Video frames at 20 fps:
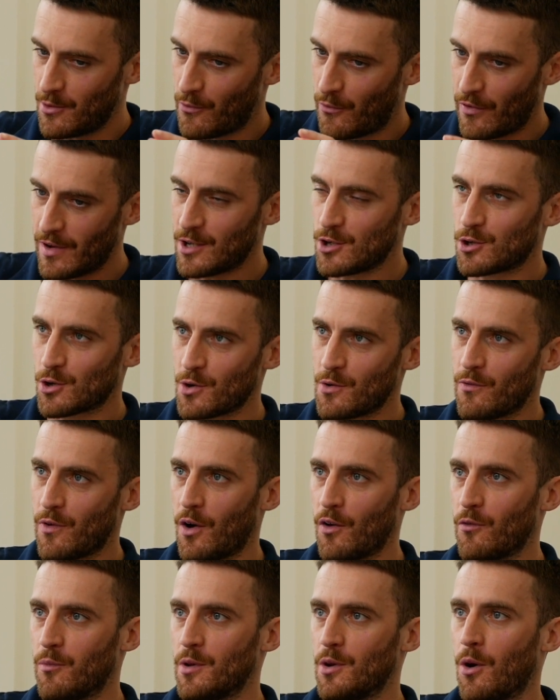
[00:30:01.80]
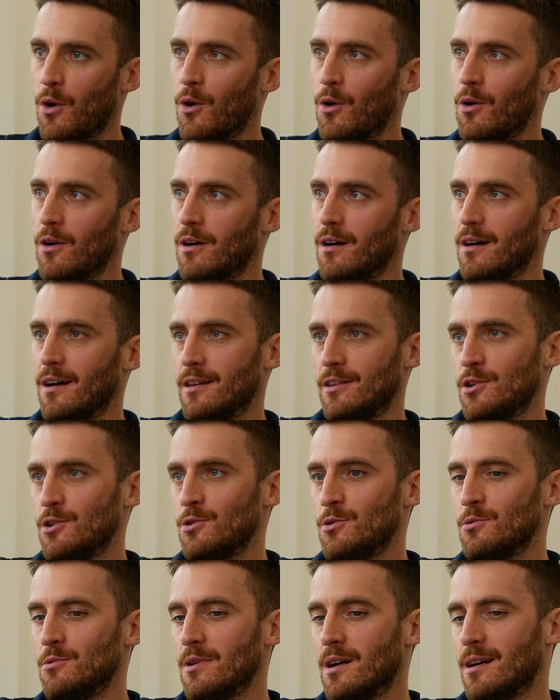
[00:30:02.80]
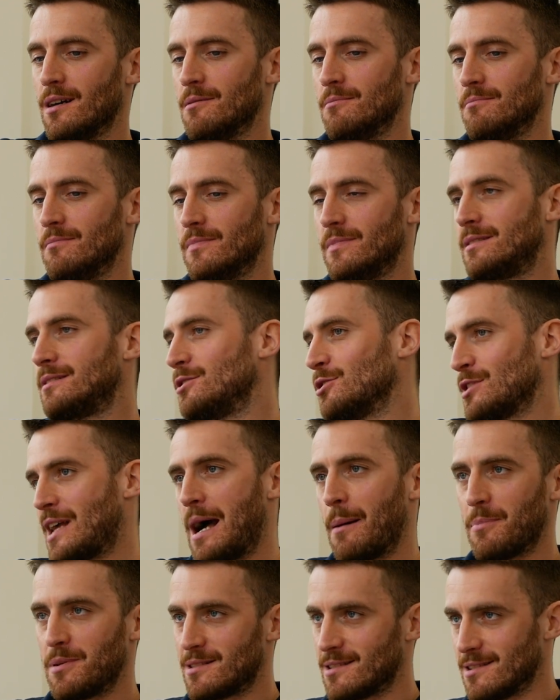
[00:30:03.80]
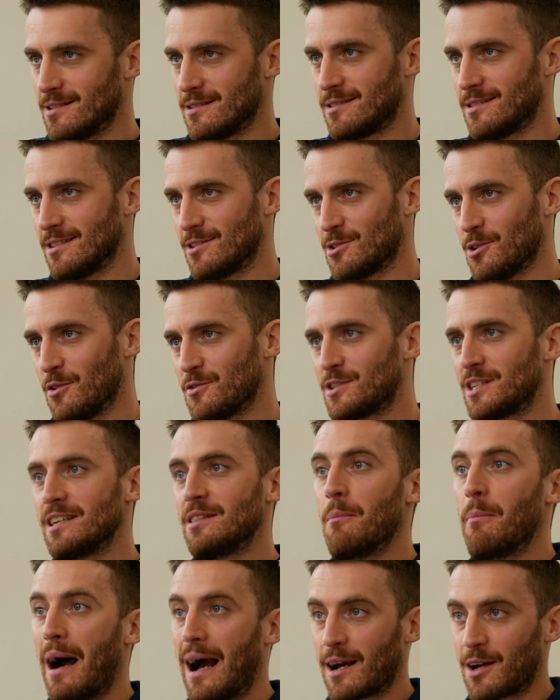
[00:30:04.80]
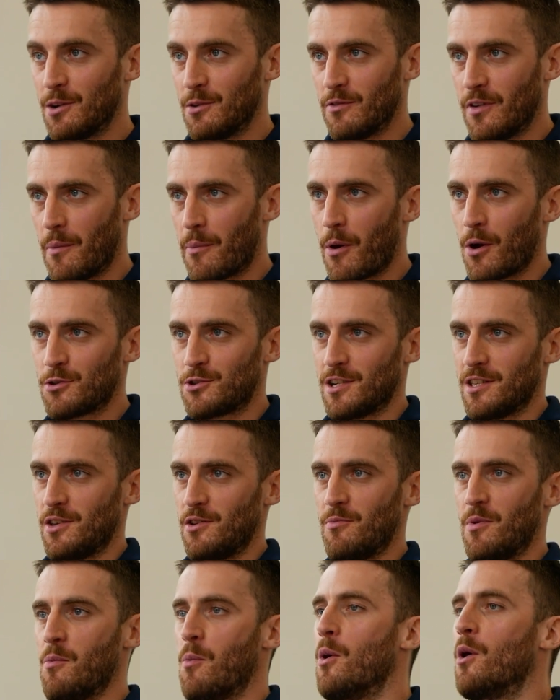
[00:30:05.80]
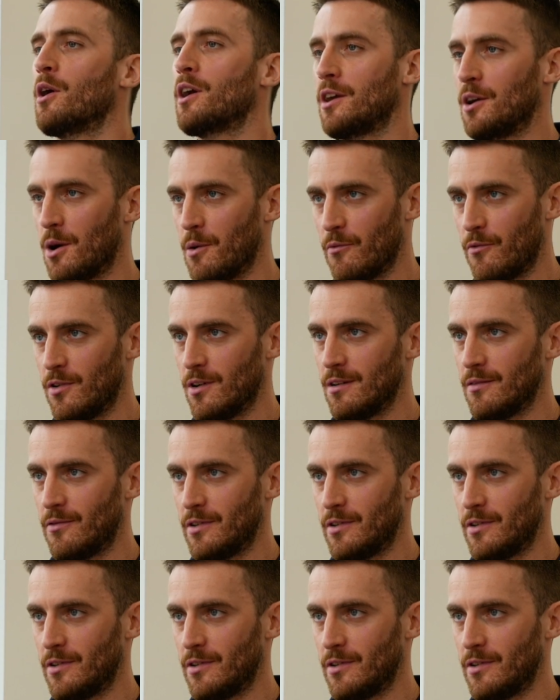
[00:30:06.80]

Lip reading: finish your involvement, or are you just happy to sort of see the back of a project that you've been working on for